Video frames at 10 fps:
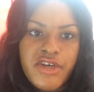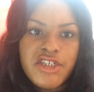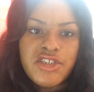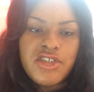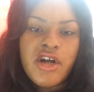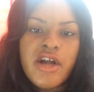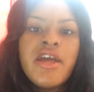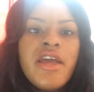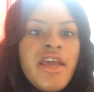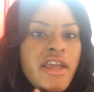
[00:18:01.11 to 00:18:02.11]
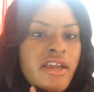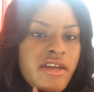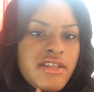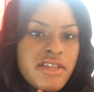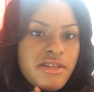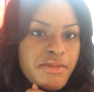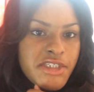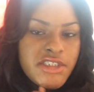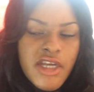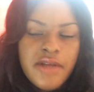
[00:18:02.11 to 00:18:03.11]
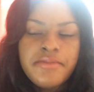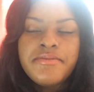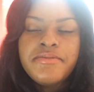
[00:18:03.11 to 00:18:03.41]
and registrar, and also the print shop.